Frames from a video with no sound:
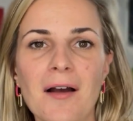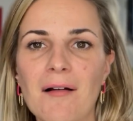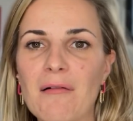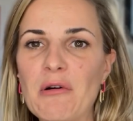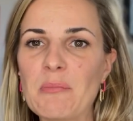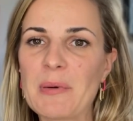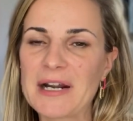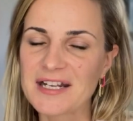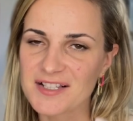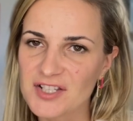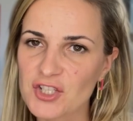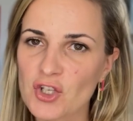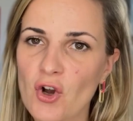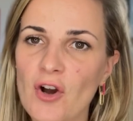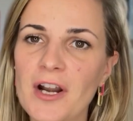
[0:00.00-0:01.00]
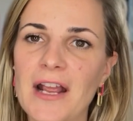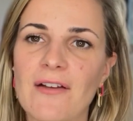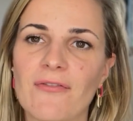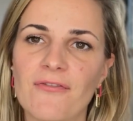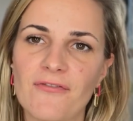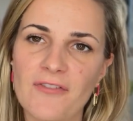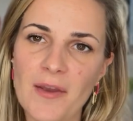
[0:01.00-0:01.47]
But it's not a
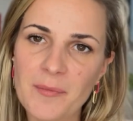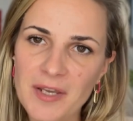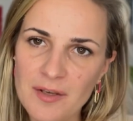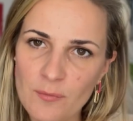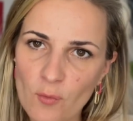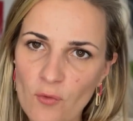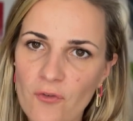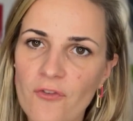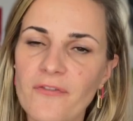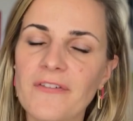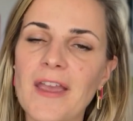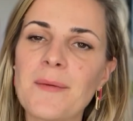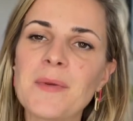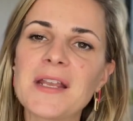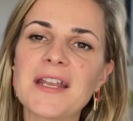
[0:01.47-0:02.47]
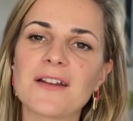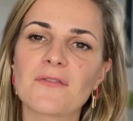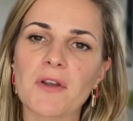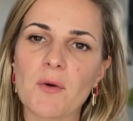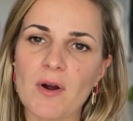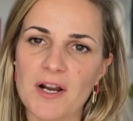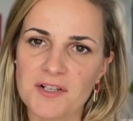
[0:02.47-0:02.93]
feminine. Feminine
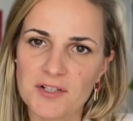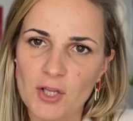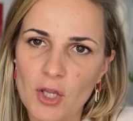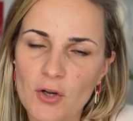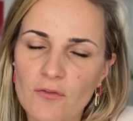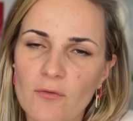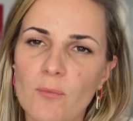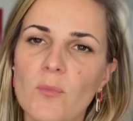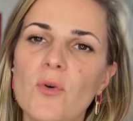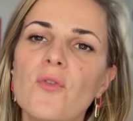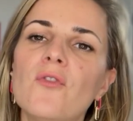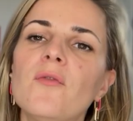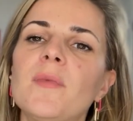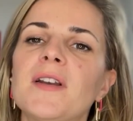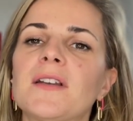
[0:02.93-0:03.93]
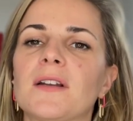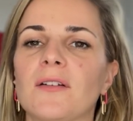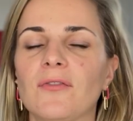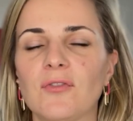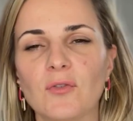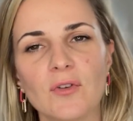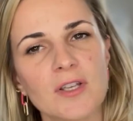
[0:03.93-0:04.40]
requires a lot of movement and
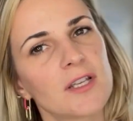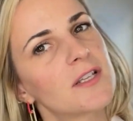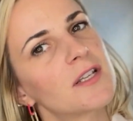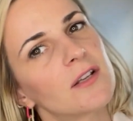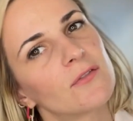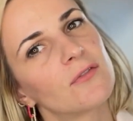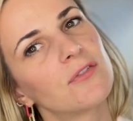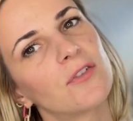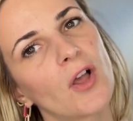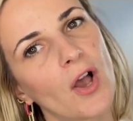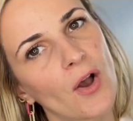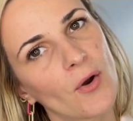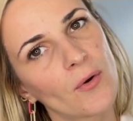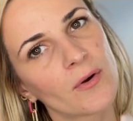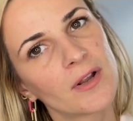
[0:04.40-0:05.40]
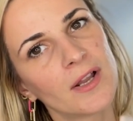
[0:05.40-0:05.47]
fluidity and flow,